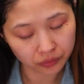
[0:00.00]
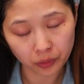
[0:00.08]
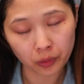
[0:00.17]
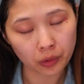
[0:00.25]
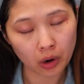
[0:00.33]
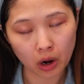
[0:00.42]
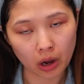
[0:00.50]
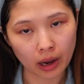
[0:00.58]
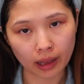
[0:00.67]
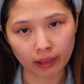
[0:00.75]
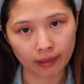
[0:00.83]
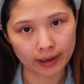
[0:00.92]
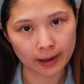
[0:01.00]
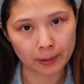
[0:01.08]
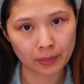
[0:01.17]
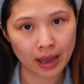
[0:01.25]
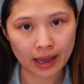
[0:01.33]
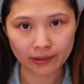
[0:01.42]
full-on
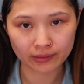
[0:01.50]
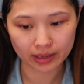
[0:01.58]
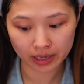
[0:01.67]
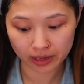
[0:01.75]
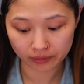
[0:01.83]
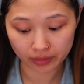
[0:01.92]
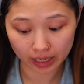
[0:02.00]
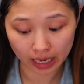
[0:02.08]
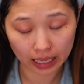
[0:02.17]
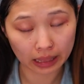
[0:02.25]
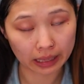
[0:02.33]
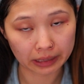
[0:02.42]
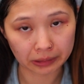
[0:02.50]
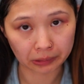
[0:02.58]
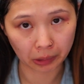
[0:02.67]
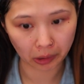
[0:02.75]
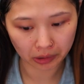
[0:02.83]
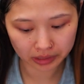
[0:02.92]
glam heavy eyeliner
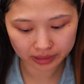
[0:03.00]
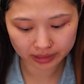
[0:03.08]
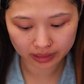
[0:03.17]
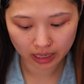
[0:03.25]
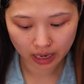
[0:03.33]
looks.